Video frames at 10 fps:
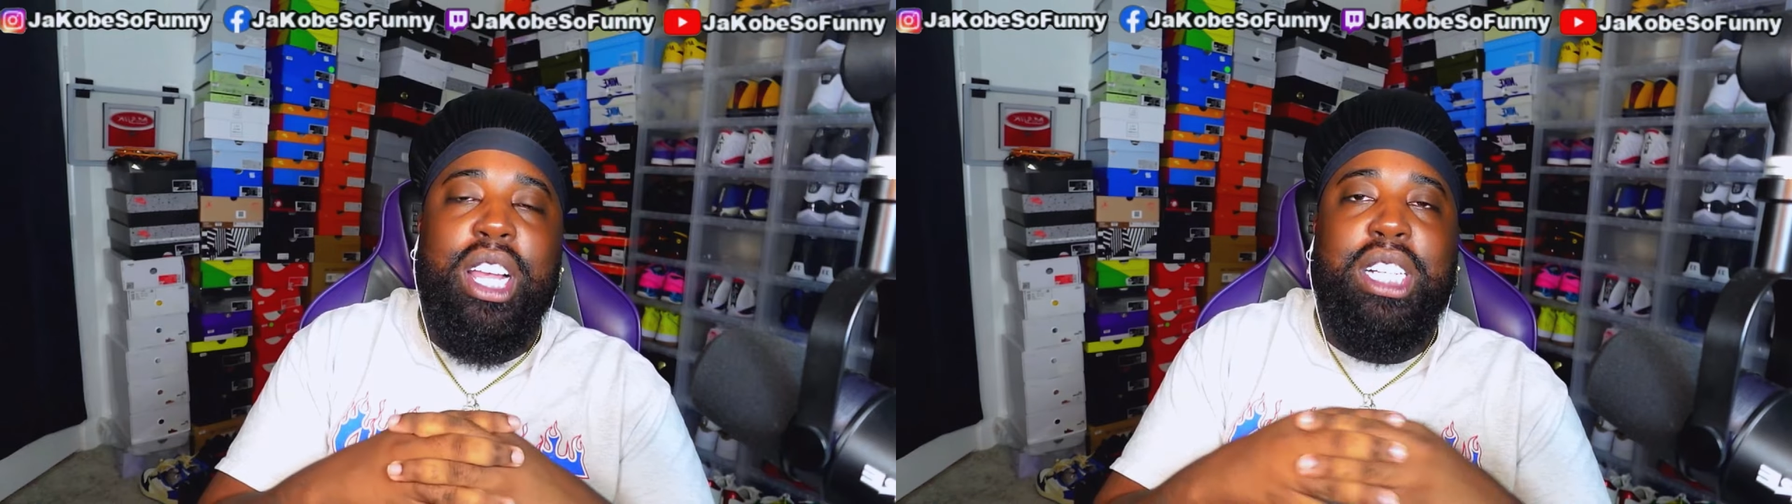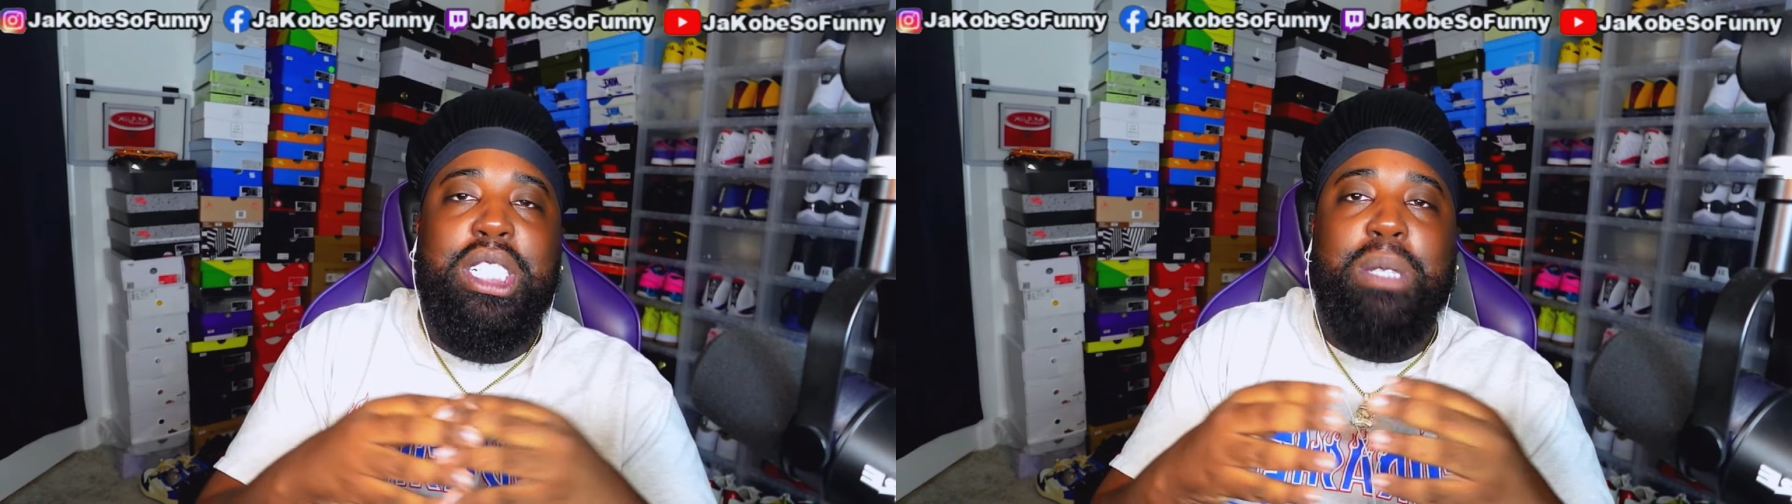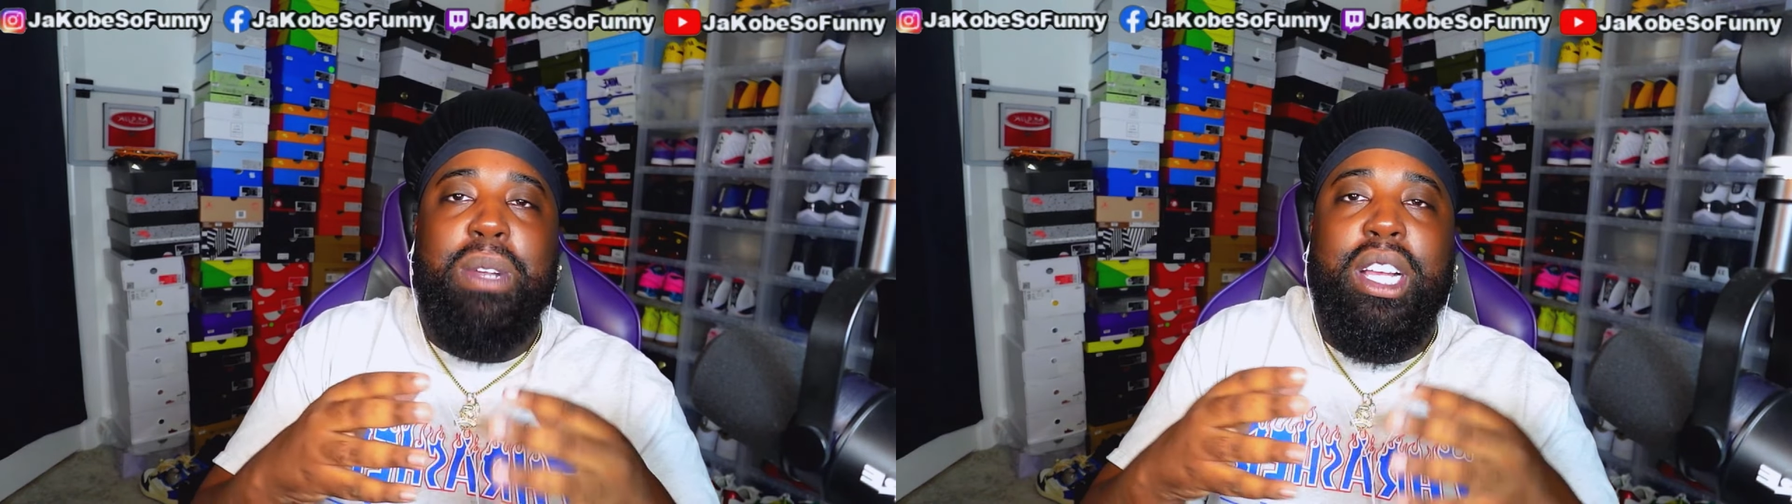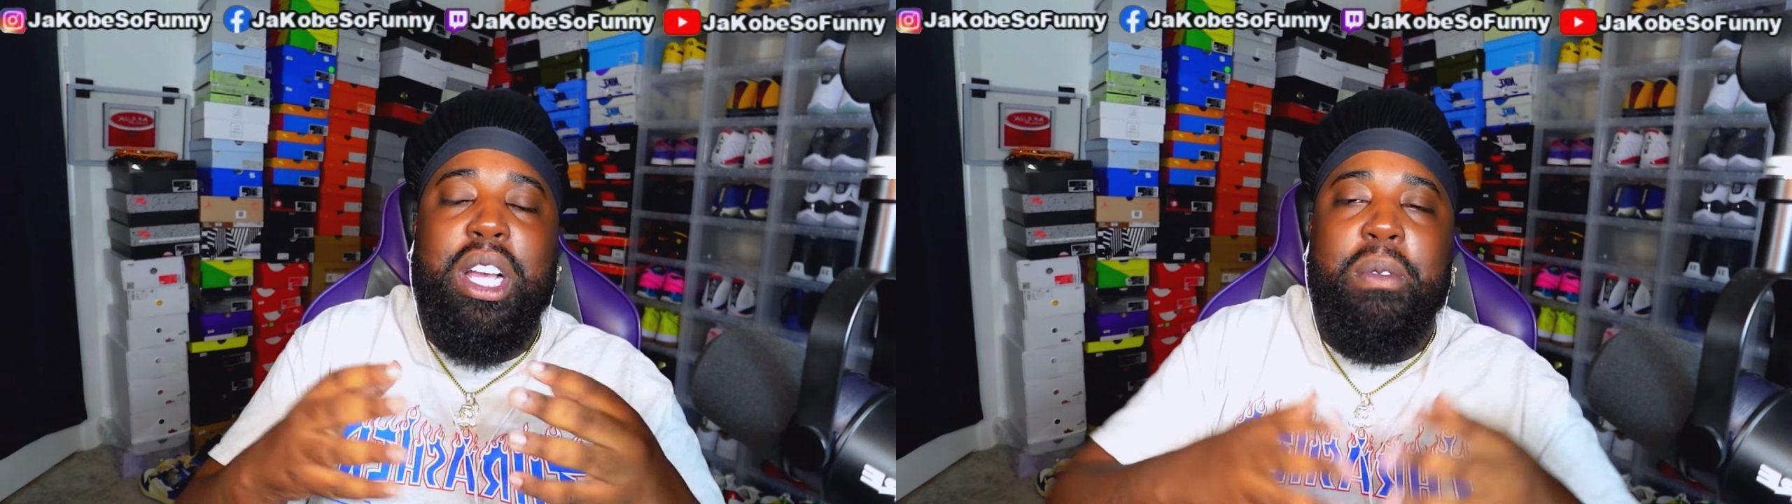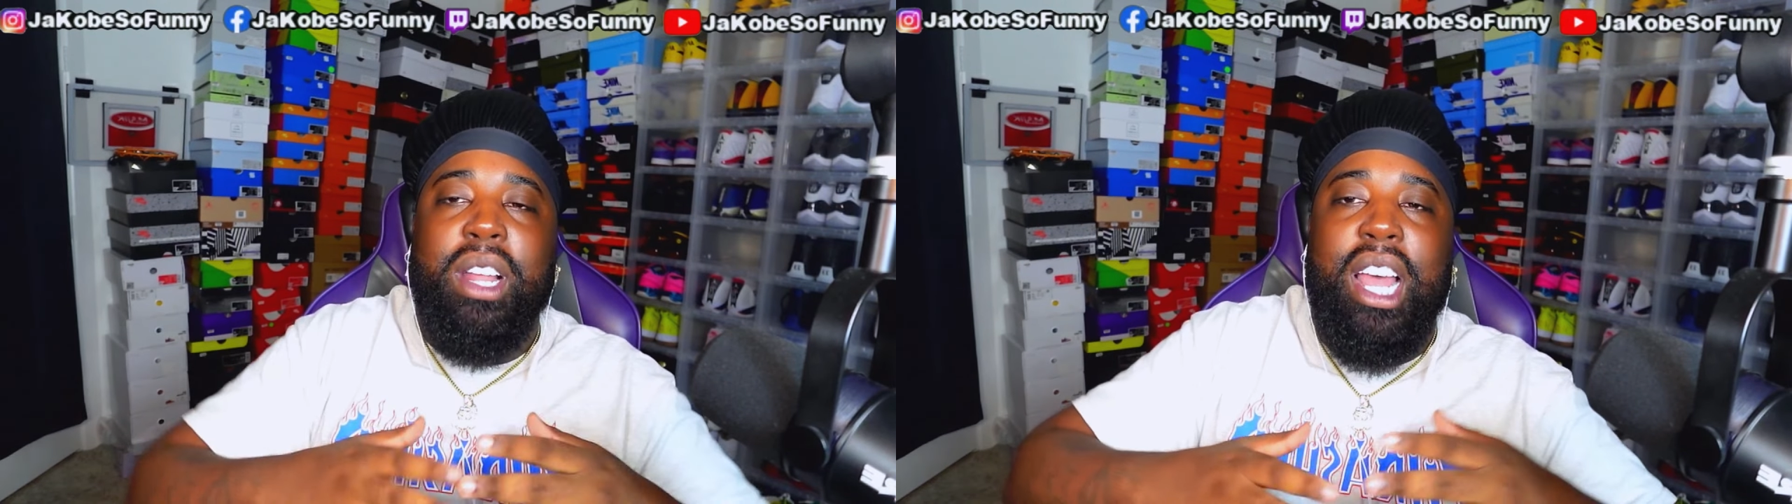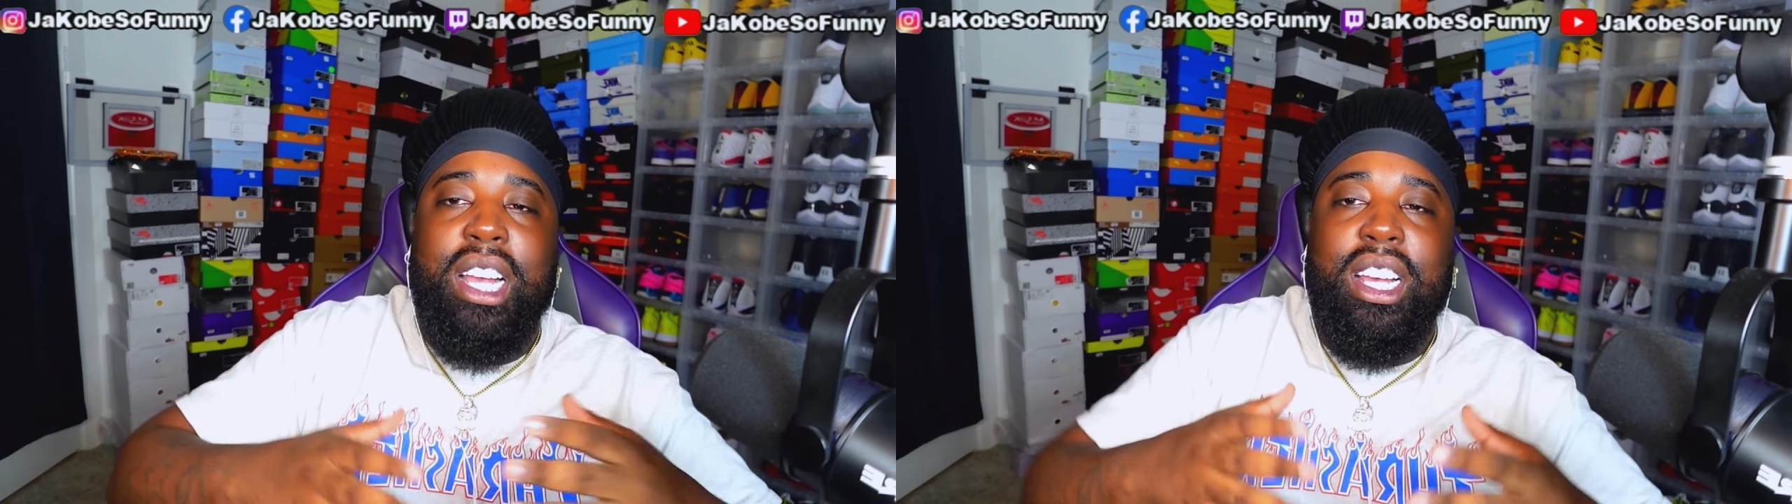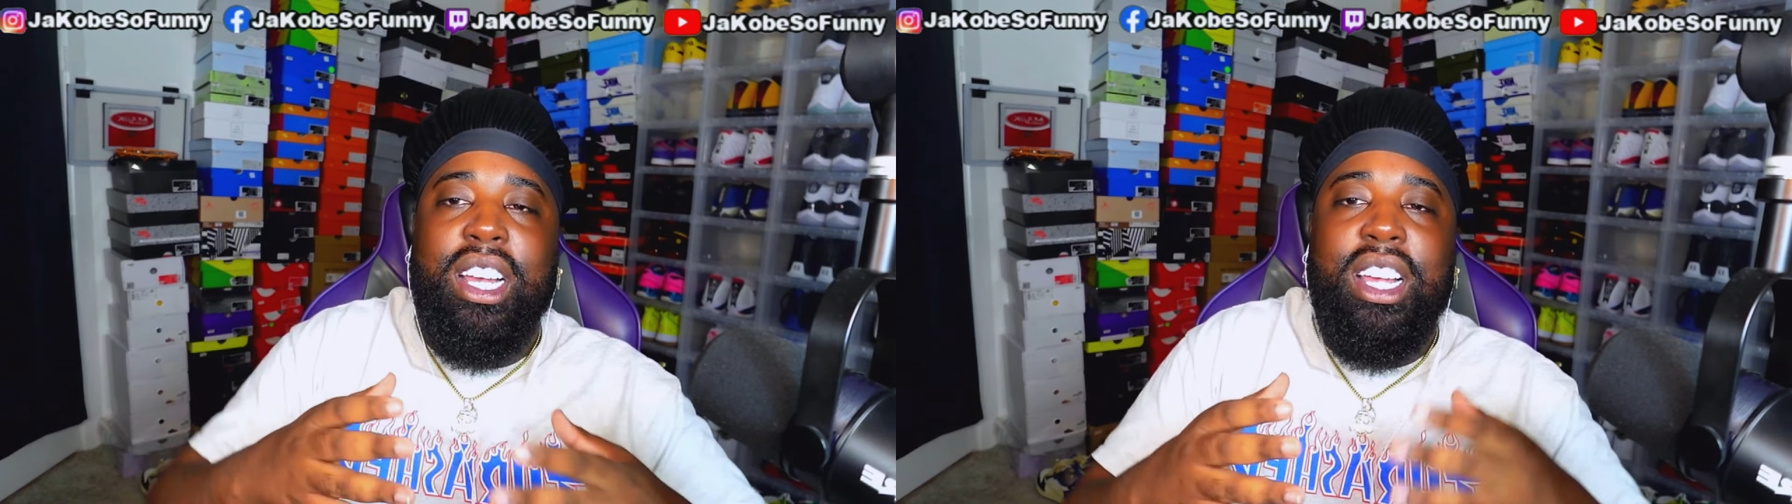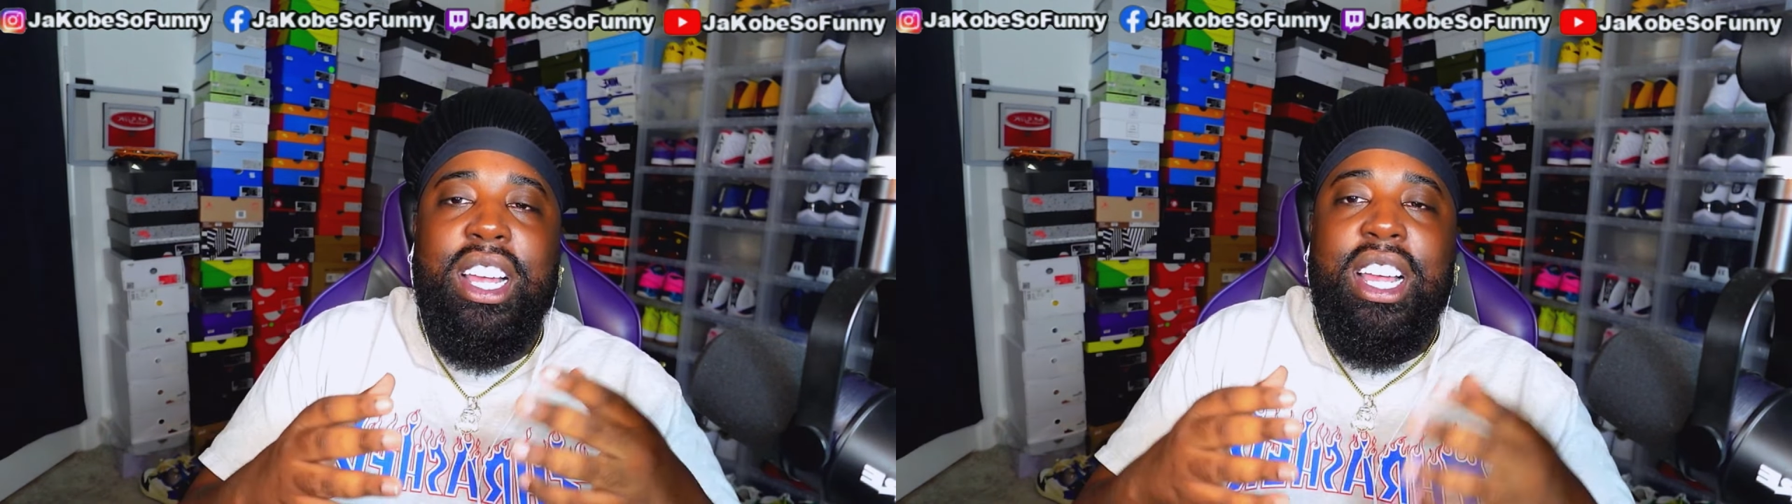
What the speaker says: it just been coming like a,